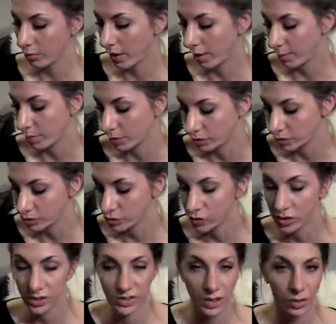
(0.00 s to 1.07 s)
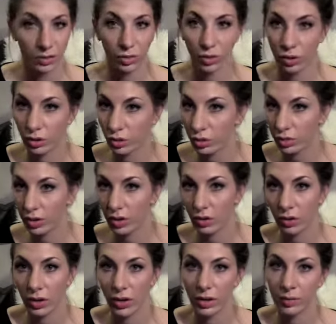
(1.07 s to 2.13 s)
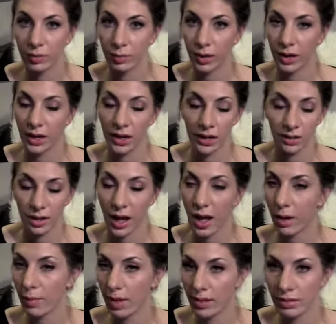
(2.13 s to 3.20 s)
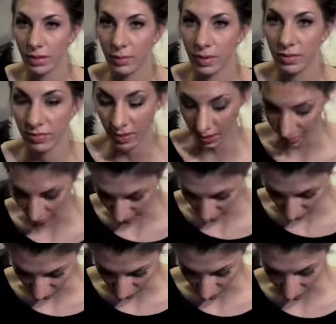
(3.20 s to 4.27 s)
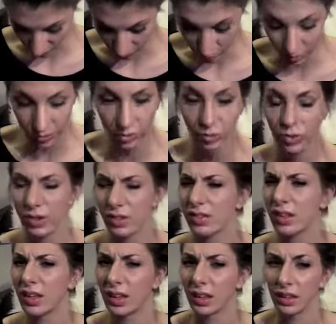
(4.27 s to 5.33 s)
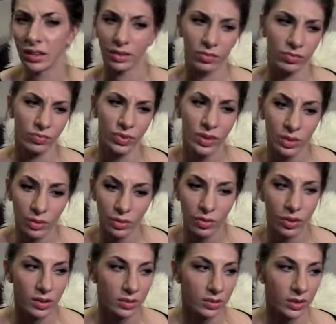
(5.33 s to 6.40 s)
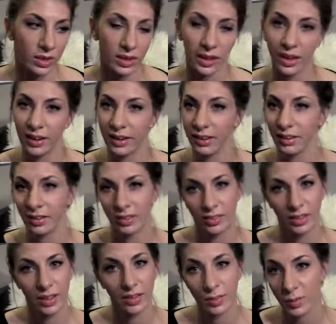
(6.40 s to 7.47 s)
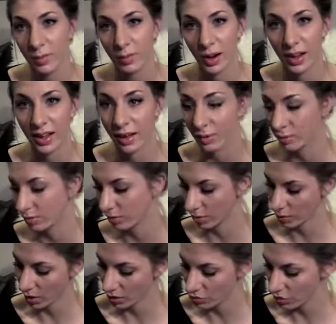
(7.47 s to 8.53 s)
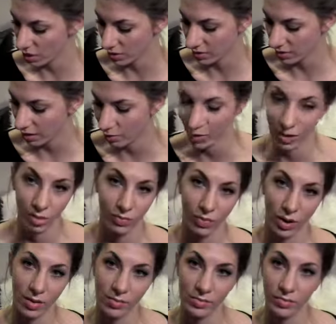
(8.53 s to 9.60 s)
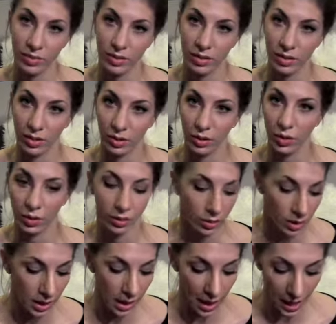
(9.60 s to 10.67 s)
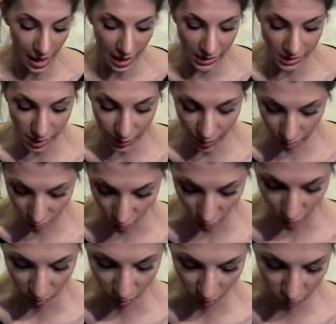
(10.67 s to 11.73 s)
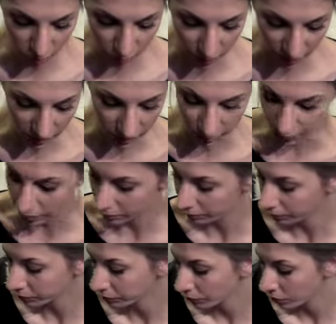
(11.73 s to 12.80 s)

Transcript: primers. It sounds good in theory, but it's a hot mess on my face. It just looks greasy, and it feels greasy, and it gives me breakouts, so I try to stay away from silicone and dimethicone as much as possible.